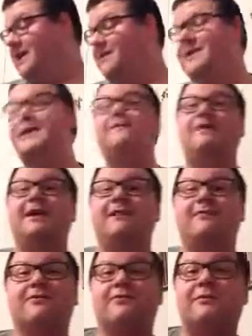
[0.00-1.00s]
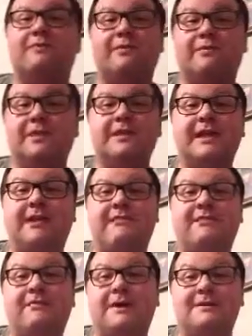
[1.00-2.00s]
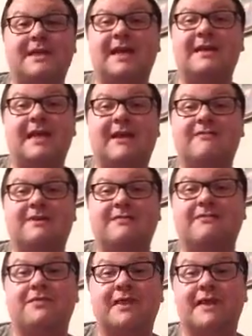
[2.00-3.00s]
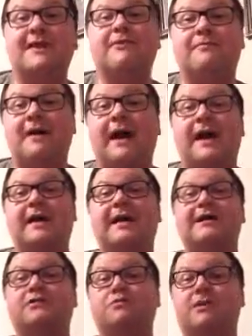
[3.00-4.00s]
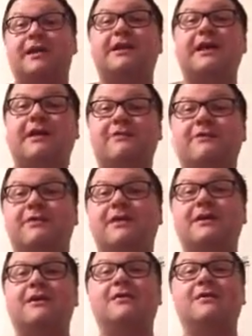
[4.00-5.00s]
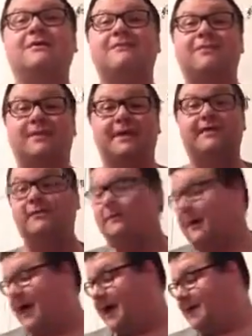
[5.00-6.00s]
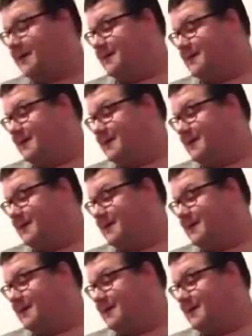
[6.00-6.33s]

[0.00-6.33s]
And these figures normally retail for about $10 for the single pack and $20 for the double pack.